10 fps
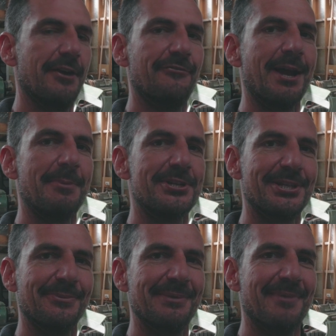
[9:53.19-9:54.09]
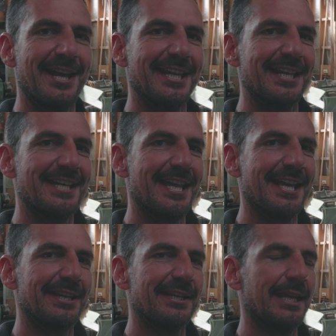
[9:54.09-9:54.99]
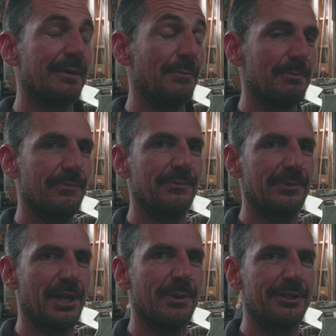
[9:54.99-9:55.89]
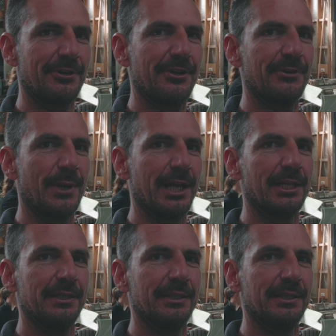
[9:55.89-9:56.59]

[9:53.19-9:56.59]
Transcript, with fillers: of rubbish that we're making down, and we're throwing away